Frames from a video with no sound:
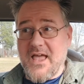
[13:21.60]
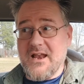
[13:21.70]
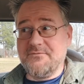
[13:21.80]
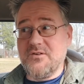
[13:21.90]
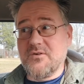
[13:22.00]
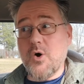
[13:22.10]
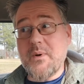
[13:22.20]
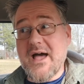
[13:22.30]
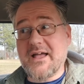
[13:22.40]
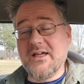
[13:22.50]
And if you go
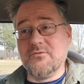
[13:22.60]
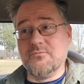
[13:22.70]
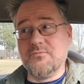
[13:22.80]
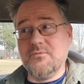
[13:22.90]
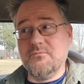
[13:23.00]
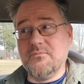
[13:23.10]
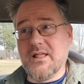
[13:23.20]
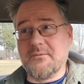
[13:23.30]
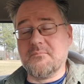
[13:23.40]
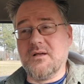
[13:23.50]
back and,
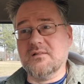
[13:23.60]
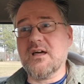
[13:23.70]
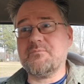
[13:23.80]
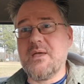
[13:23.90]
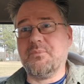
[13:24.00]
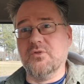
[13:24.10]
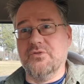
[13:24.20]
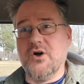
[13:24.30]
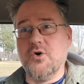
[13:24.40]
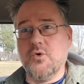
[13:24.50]
like, a lot of people
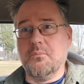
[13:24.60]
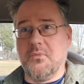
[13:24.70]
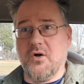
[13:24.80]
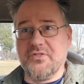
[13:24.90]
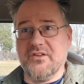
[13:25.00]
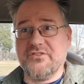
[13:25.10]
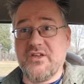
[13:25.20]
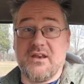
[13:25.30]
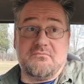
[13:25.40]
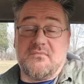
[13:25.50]
know Malthus,
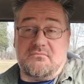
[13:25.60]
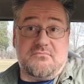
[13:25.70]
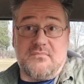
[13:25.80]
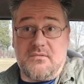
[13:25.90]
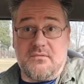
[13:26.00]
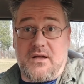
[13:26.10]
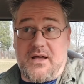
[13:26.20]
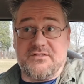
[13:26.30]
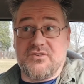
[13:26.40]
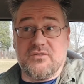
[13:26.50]
and
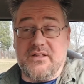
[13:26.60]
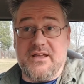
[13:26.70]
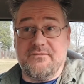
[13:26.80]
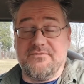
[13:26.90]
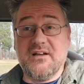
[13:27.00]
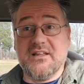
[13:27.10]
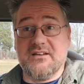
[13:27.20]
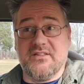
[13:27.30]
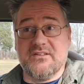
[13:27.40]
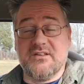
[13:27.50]
I certainly fell
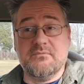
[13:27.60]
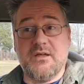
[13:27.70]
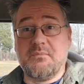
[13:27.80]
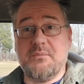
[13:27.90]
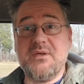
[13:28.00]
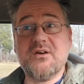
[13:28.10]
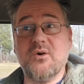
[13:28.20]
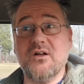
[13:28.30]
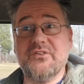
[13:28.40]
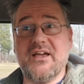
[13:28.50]
into this. In my peak
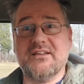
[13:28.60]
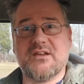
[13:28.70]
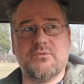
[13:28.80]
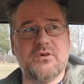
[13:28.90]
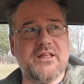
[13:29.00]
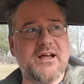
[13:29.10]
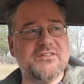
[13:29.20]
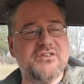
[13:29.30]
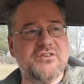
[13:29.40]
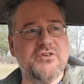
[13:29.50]
oil days, I really
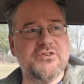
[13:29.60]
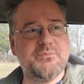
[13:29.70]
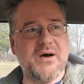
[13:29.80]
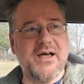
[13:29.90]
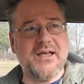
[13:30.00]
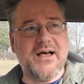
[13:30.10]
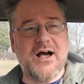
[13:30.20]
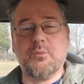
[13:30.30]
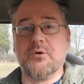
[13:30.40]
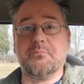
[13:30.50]
got seduced by
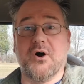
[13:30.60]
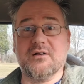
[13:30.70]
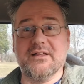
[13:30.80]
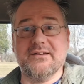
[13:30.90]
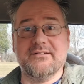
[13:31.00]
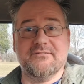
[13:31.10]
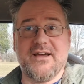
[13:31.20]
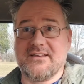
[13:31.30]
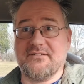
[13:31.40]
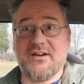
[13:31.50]
Albert Bartlett. In
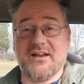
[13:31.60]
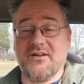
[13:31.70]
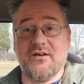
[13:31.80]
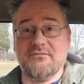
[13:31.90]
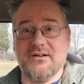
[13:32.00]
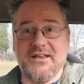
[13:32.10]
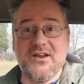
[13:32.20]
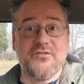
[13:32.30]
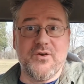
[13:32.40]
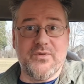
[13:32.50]
fact, I've got an
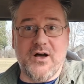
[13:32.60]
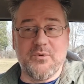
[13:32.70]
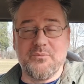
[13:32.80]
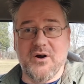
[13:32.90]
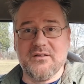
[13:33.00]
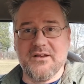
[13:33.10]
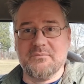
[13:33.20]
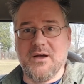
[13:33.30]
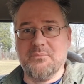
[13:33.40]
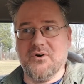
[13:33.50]
interview with Albert Bartlett
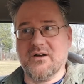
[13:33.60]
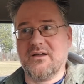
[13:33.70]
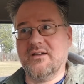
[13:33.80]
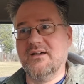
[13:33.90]
in my book,